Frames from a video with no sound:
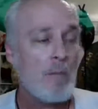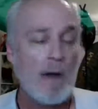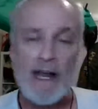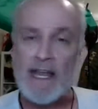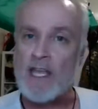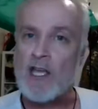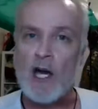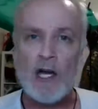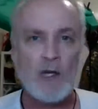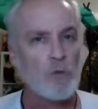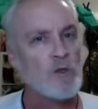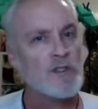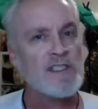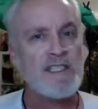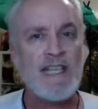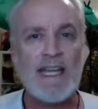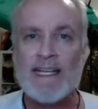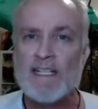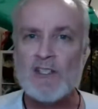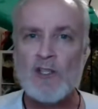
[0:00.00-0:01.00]
My gun will
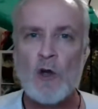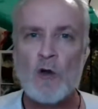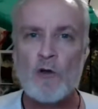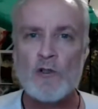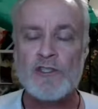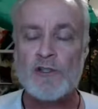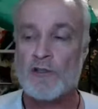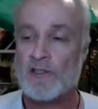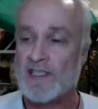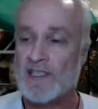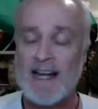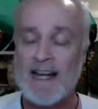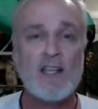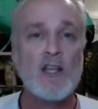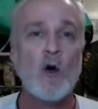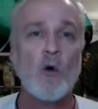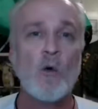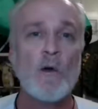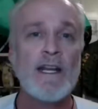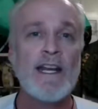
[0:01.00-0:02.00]
stay in its holster. It's
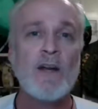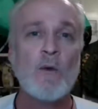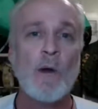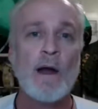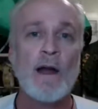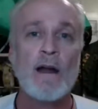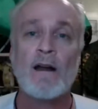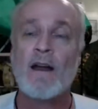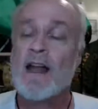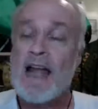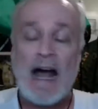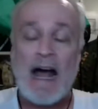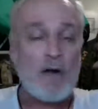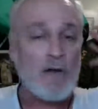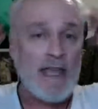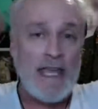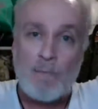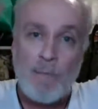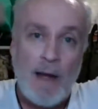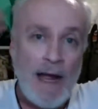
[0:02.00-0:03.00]
not going anywhere.
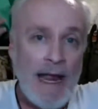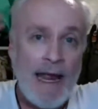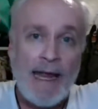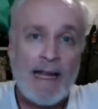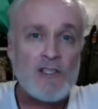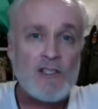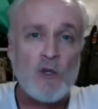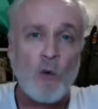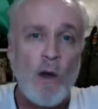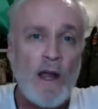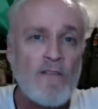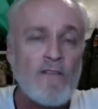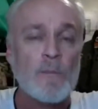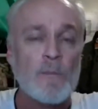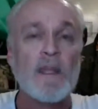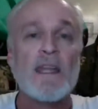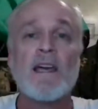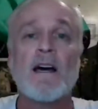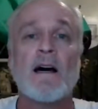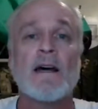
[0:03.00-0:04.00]
I'll keep my hands away
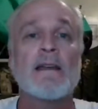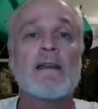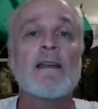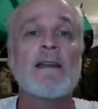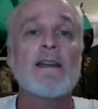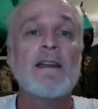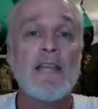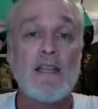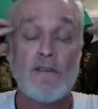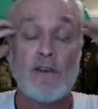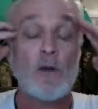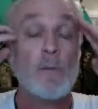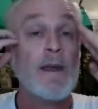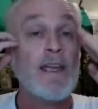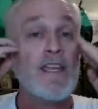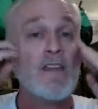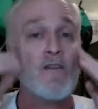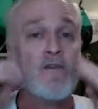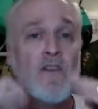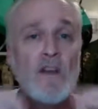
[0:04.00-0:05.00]
from the gun if it'll
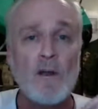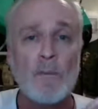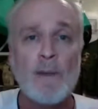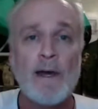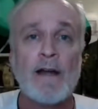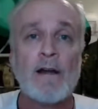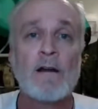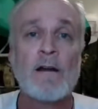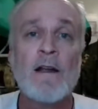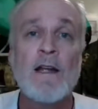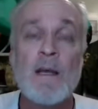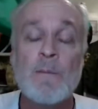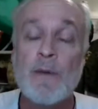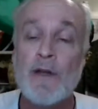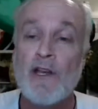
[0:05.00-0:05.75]
make you feel better.